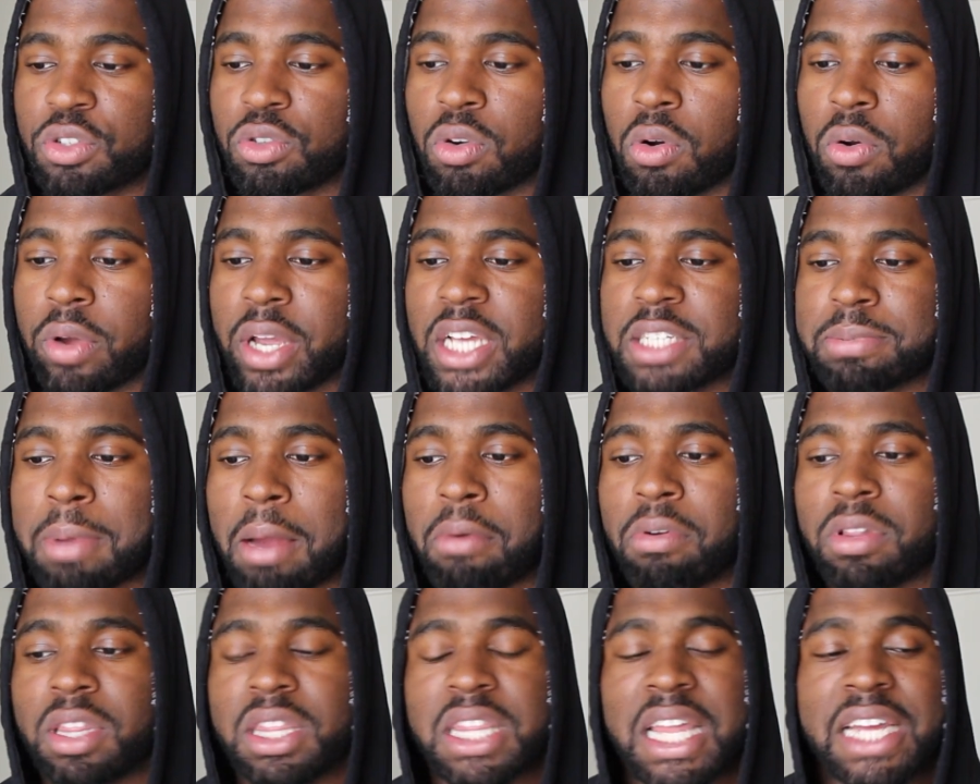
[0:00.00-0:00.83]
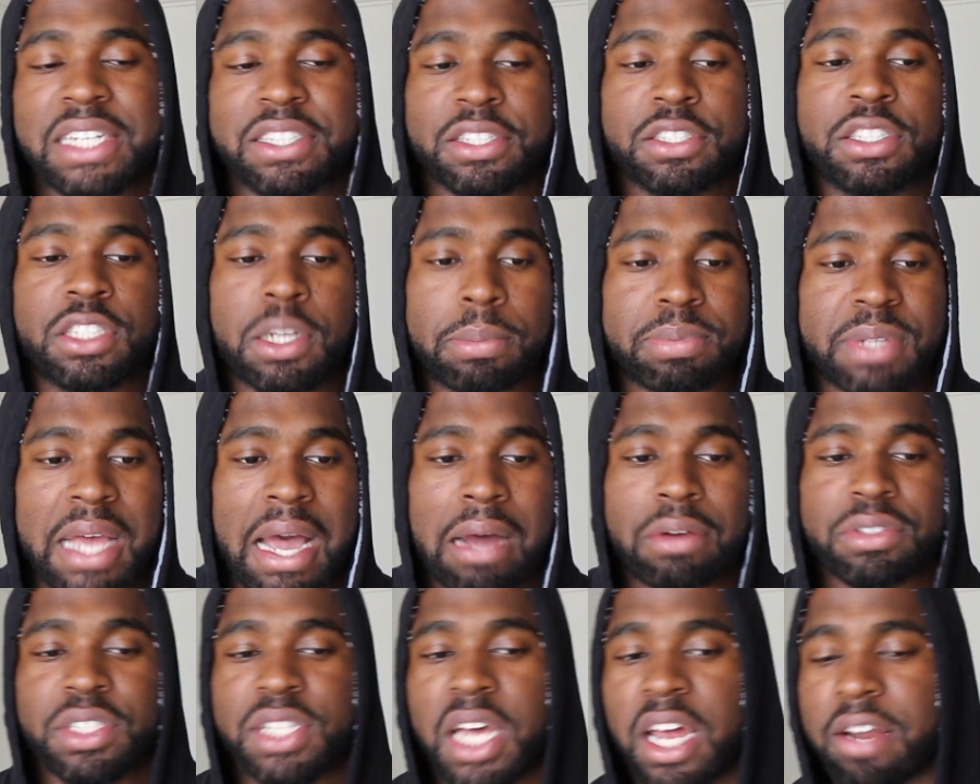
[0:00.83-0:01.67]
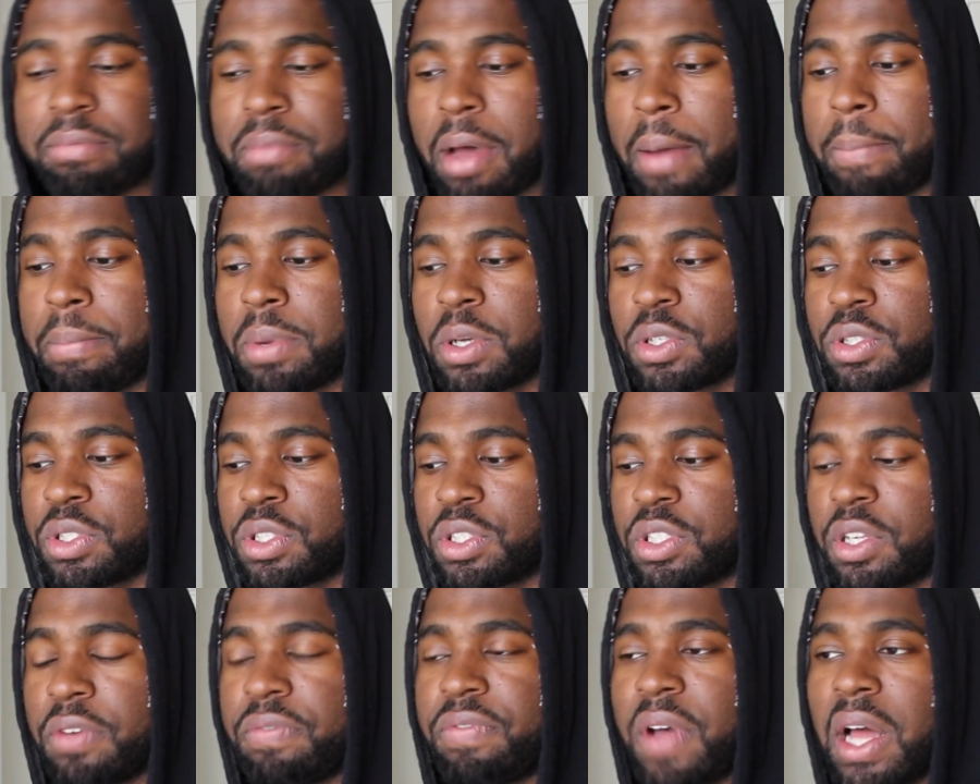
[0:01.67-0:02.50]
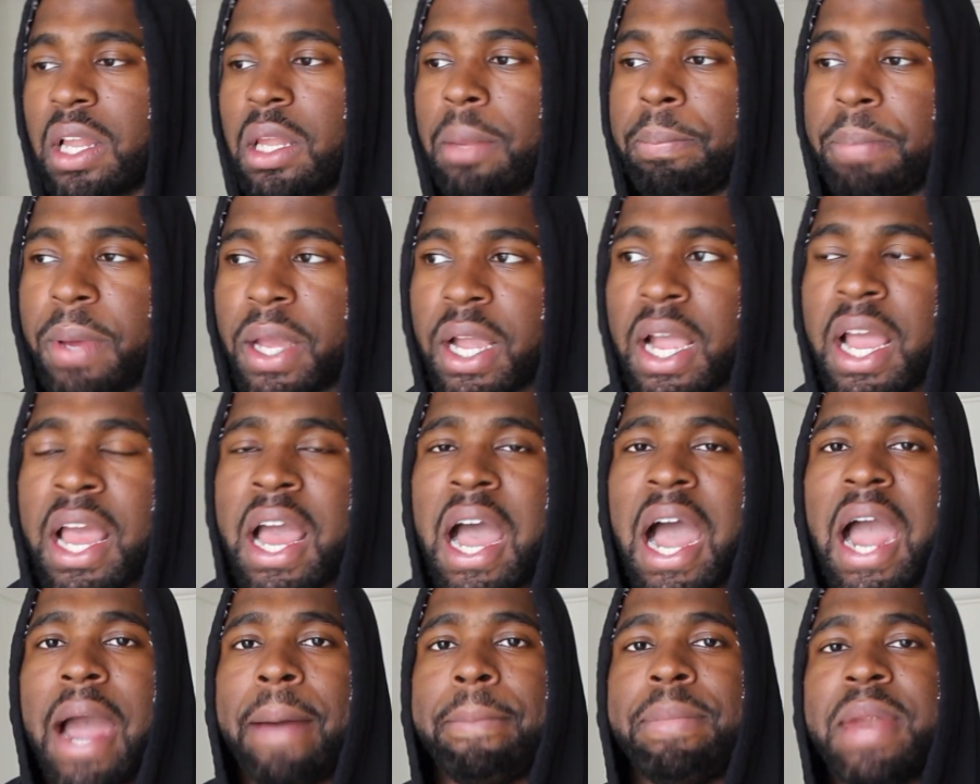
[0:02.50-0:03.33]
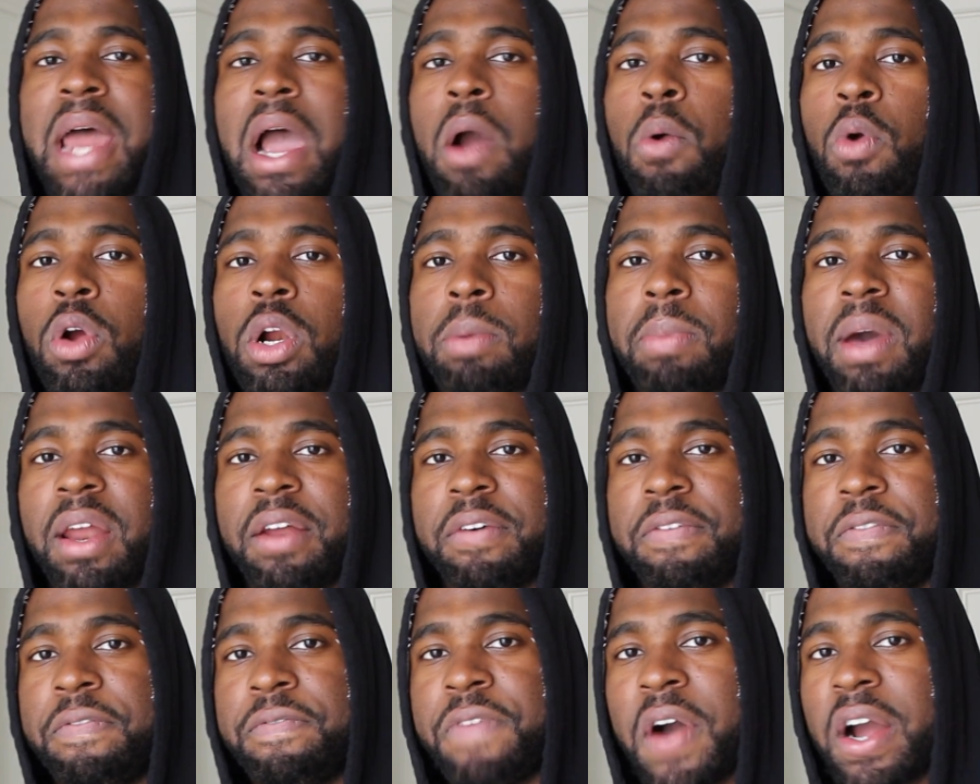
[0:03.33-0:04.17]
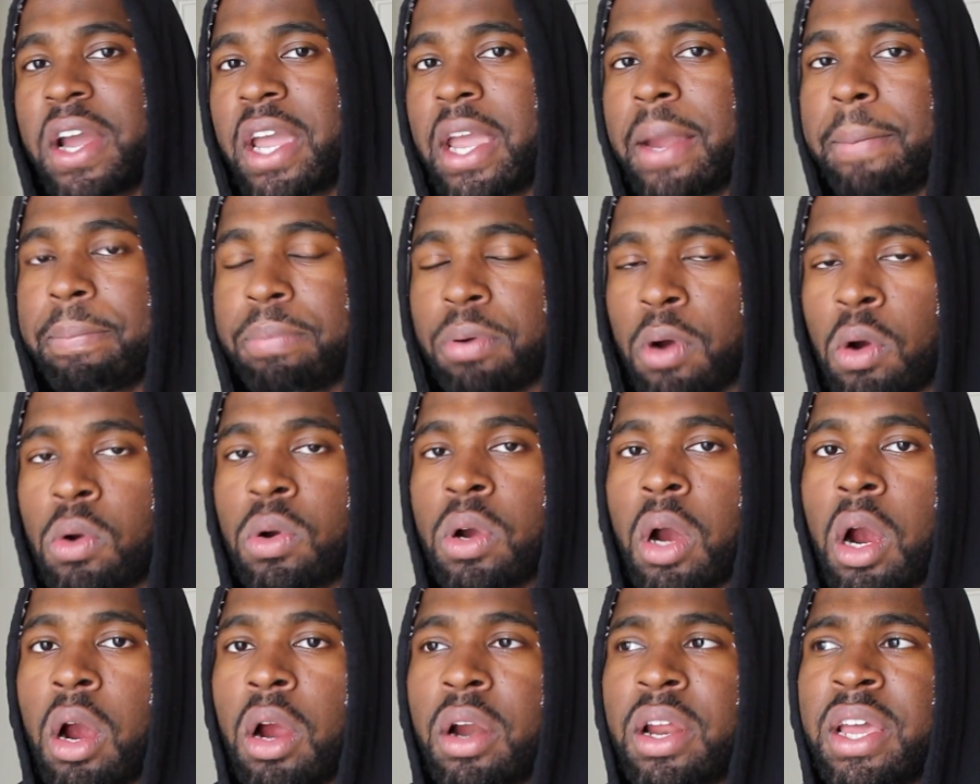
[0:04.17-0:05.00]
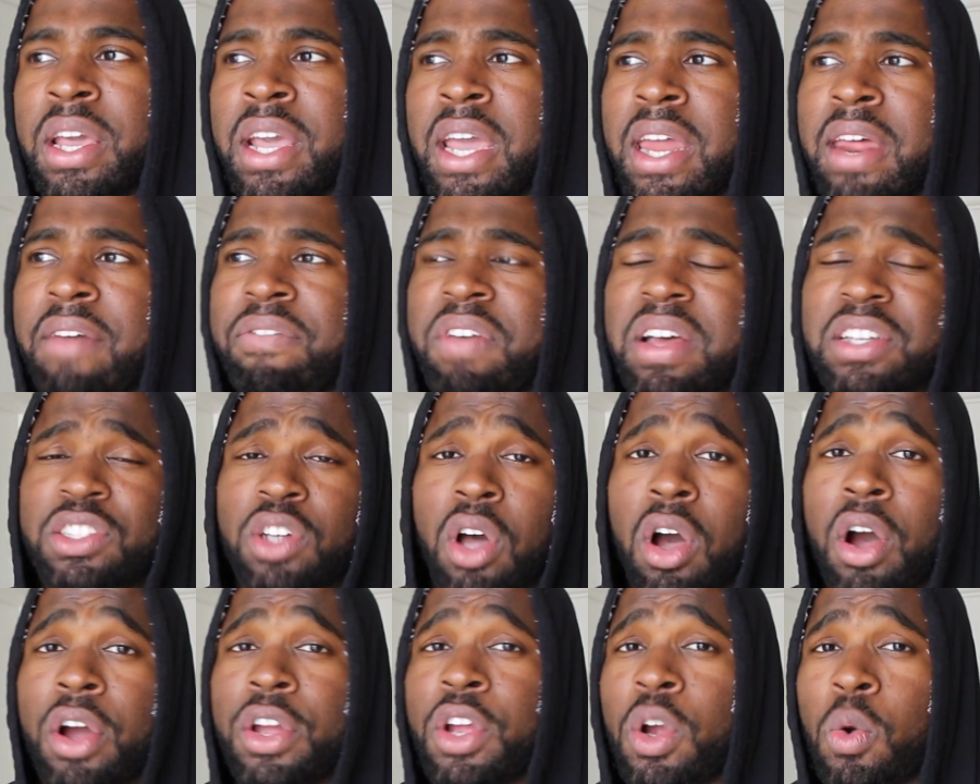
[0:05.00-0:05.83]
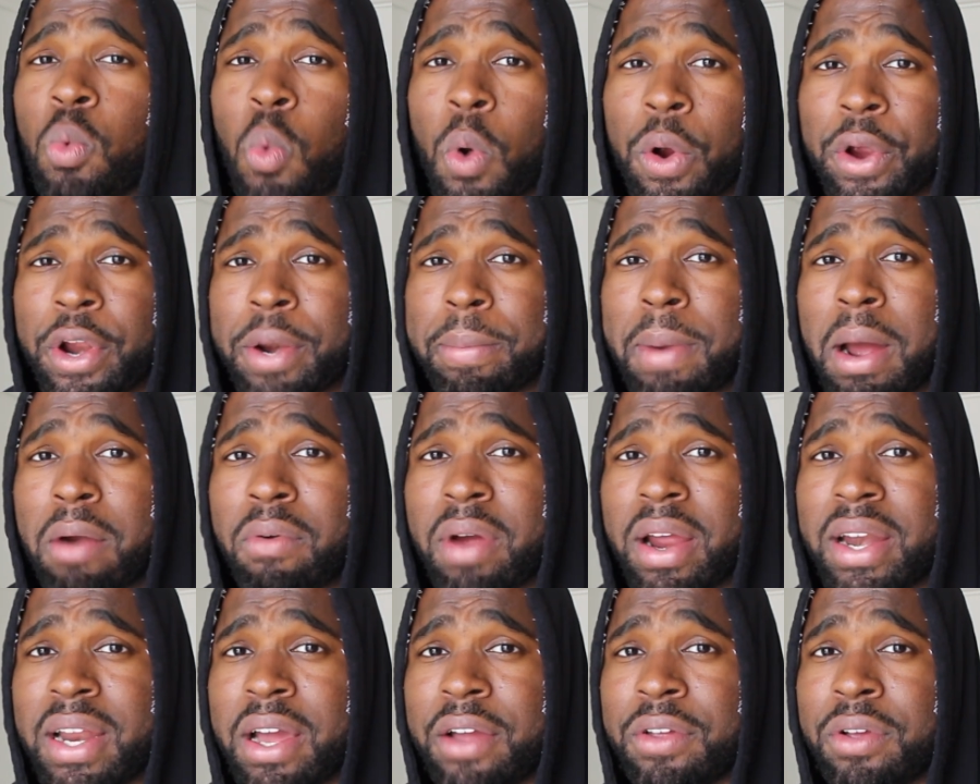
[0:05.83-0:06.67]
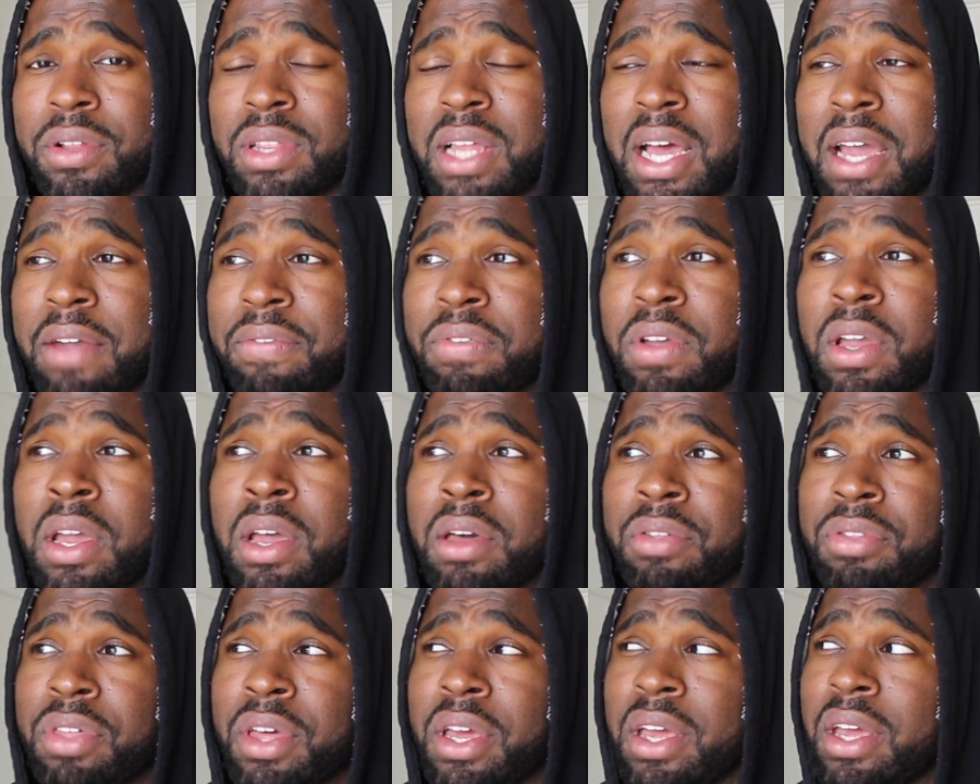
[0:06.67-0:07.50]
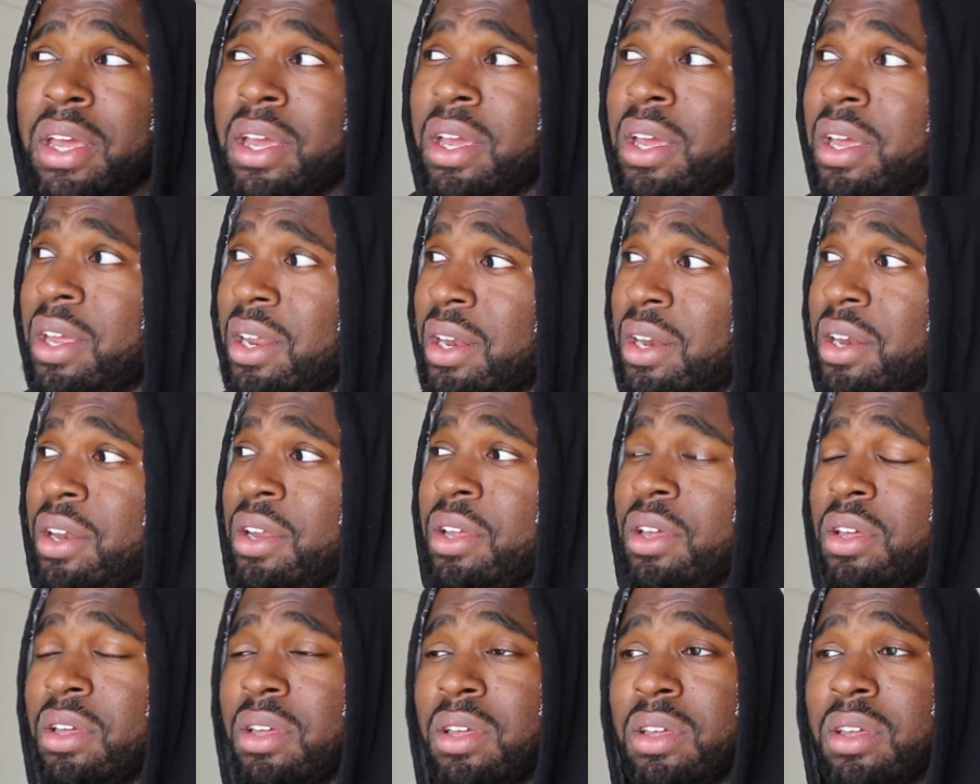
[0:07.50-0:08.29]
growing? Is my relationships outside of my business developing? I'm not worried about a fucking pro card. And if that's all you're worried about right now in your life, then